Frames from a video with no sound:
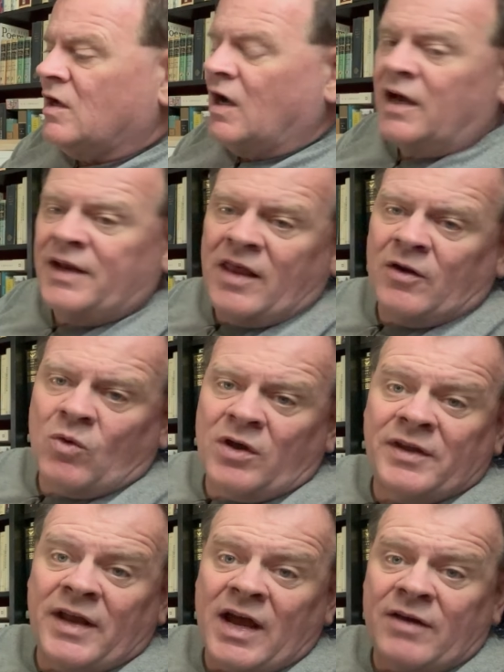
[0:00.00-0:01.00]
Another
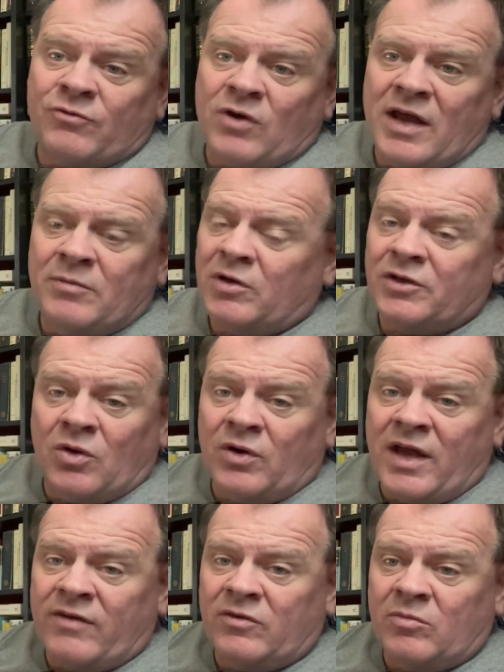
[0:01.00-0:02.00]
one that I've read but don't
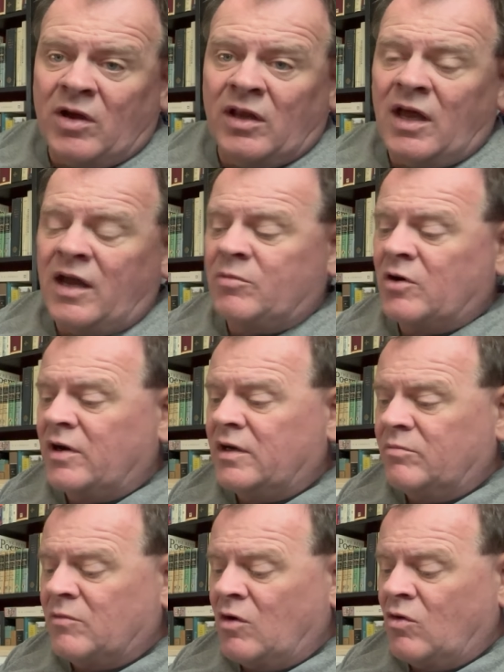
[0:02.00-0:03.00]
have in my
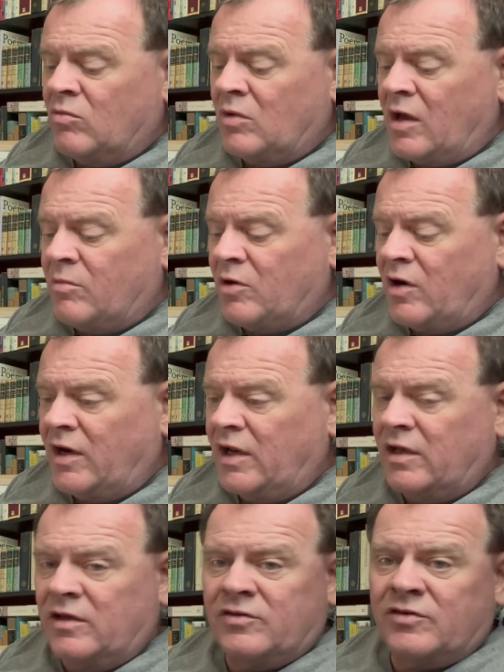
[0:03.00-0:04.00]
library, my home library, is